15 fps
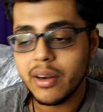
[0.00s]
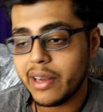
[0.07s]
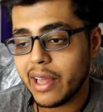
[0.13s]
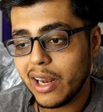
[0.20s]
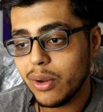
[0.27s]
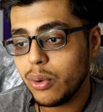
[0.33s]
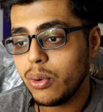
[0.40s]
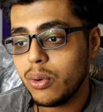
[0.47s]

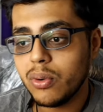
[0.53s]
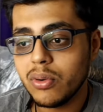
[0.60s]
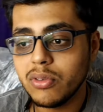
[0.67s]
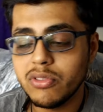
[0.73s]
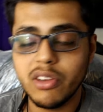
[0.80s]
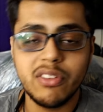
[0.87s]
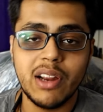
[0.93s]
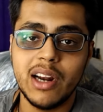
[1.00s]
Dallo
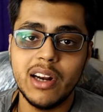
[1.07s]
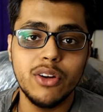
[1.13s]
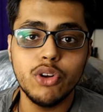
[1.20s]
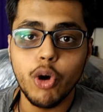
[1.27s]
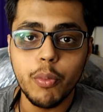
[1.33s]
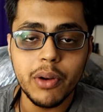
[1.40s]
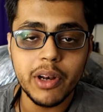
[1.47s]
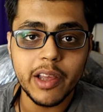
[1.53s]
just had a
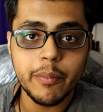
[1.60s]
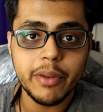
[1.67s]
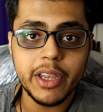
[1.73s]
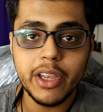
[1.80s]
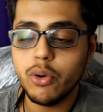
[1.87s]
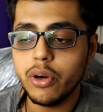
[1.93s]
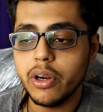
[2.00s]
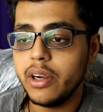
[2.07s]
normal game.
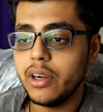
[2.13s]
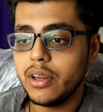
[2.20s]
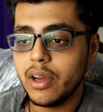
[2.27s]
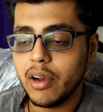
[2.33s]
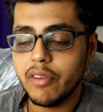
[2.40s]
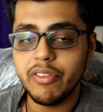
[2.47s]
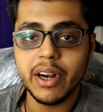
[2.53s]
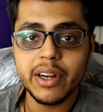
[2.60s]
He couldn't
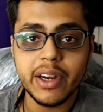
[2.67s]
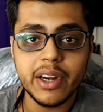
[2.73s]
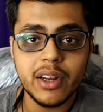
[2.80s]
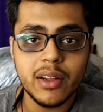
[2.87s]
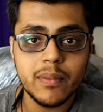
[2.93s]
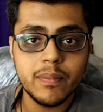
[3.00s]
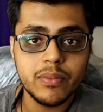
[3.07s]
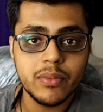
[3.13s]
affect it.